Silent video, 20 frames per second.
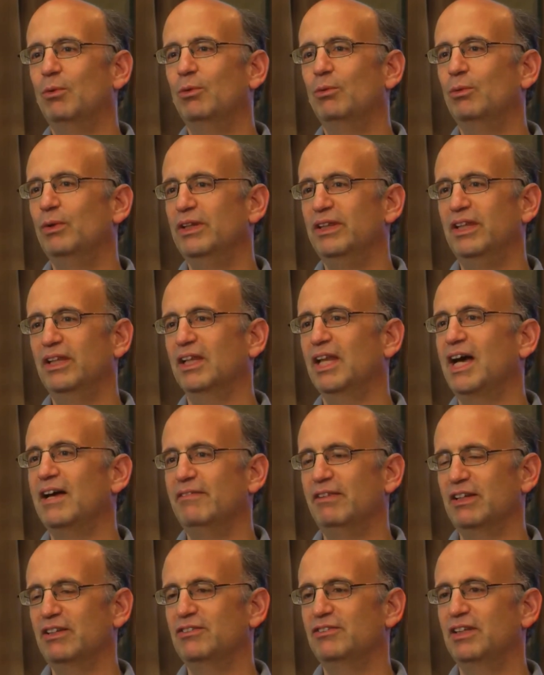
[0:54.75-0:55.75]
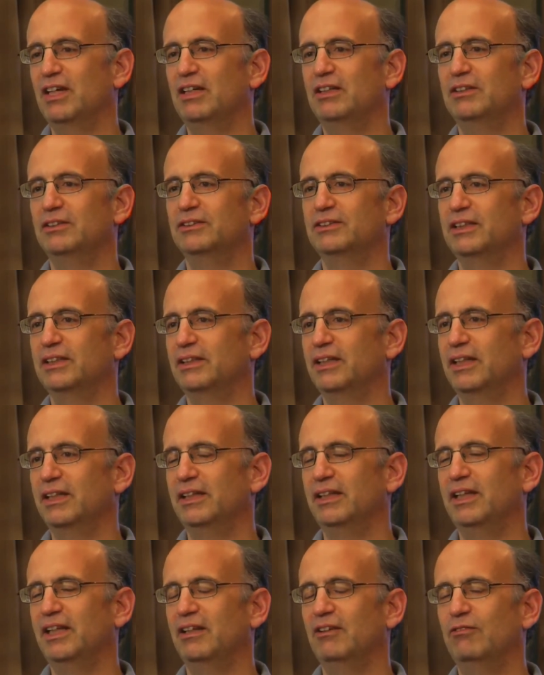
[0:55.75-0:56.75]
with the live Excels and
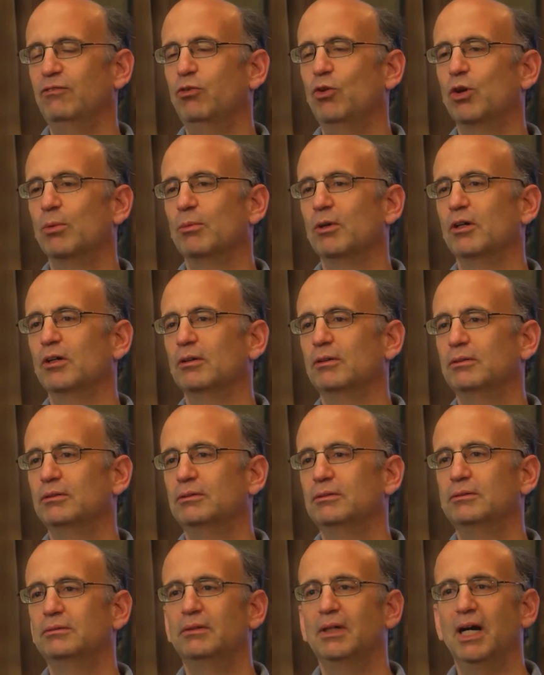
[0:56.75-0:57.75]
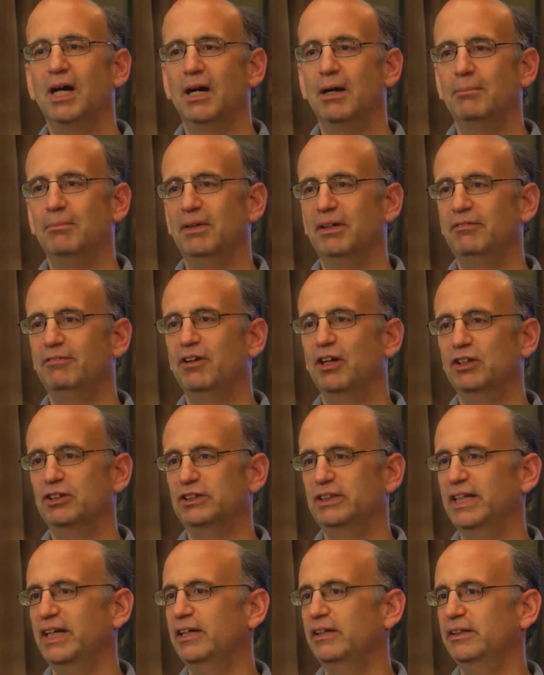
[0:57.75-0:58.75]
the Informer
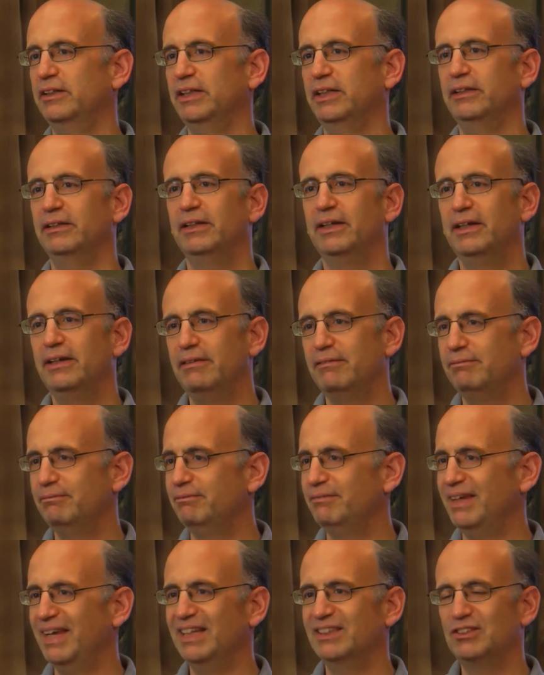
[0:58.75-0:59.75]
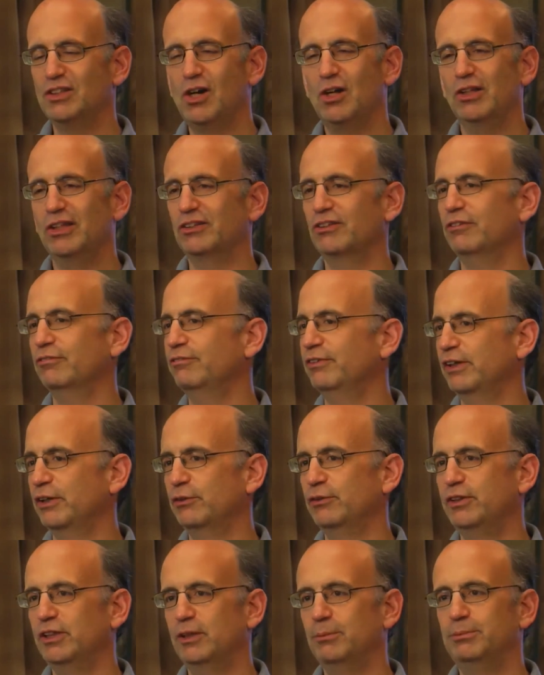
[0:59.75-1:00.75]
functionality, it's all at their
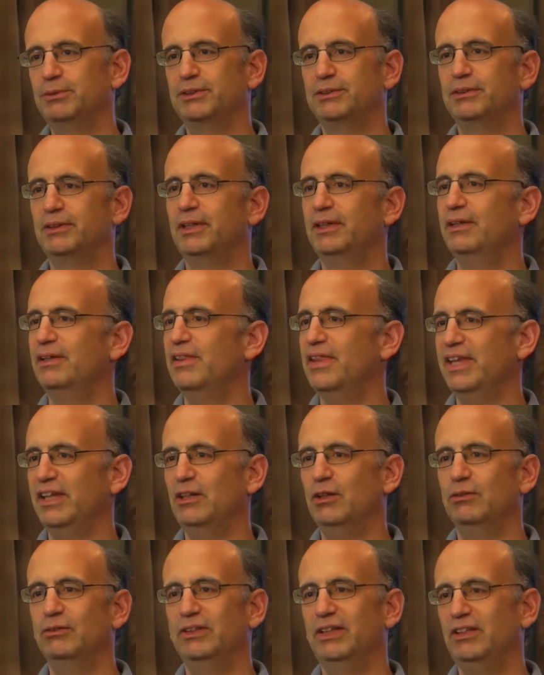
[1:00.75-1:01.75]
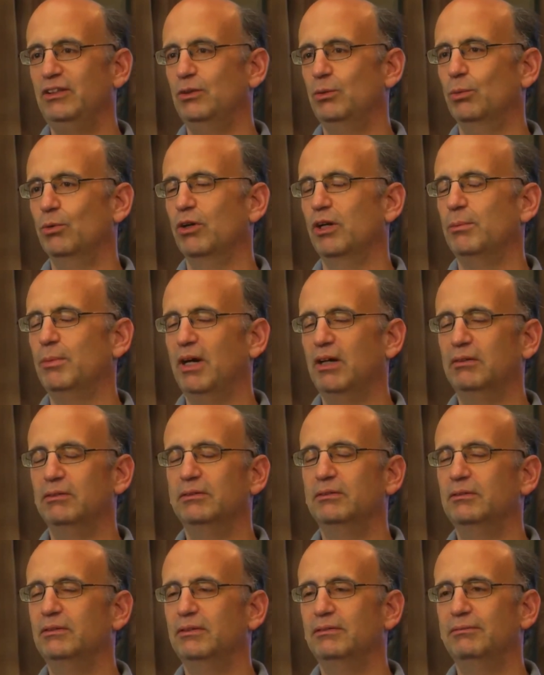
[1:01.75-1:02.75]
fingertips. They don't need to worry
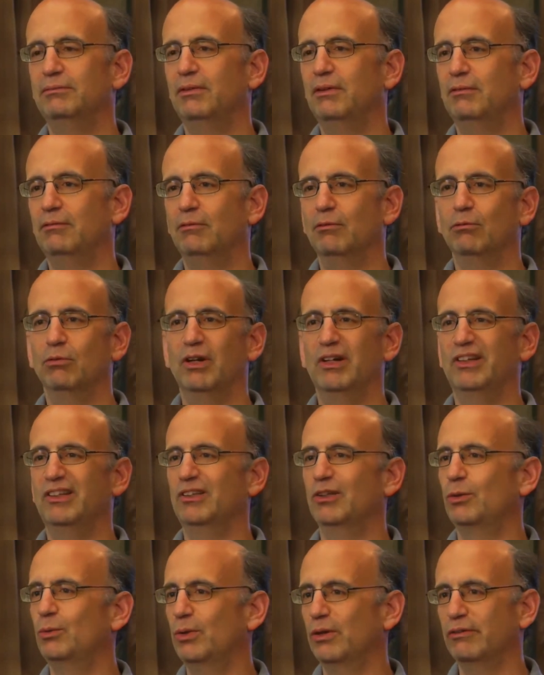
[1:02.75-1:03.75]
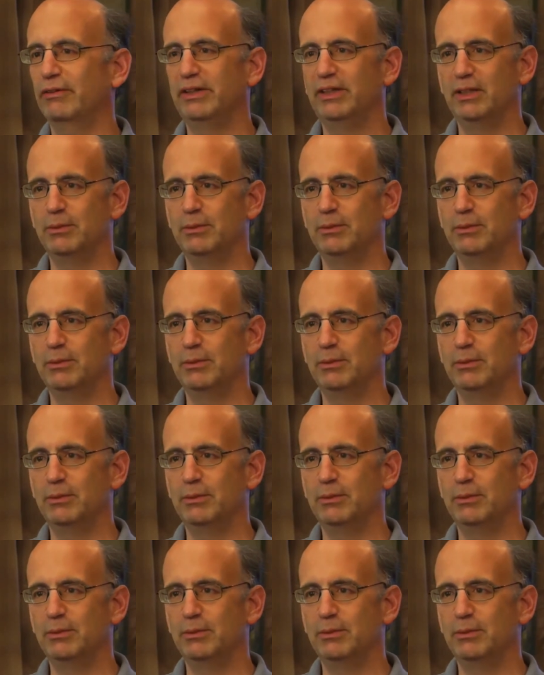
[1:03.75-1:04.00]
about running the query